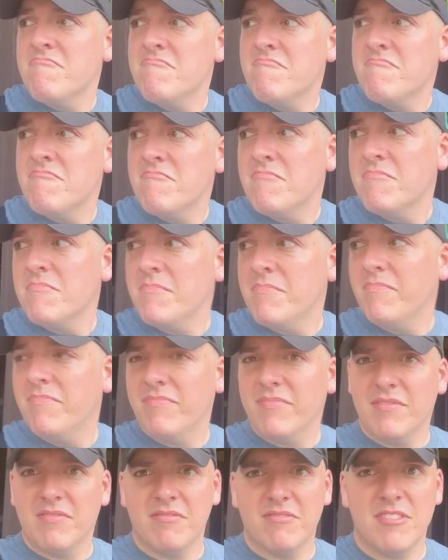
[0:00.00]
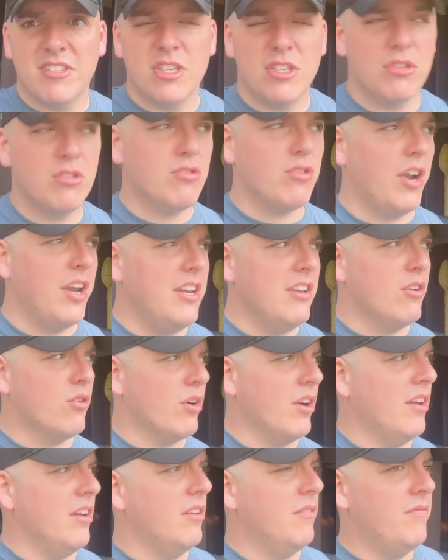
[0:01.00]
grill. Straight
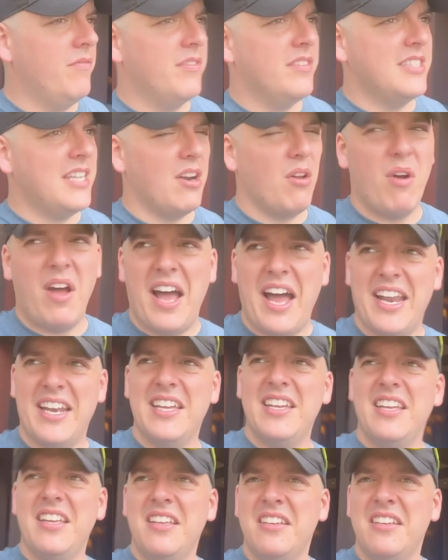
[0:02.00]
grill. Is that Ohana?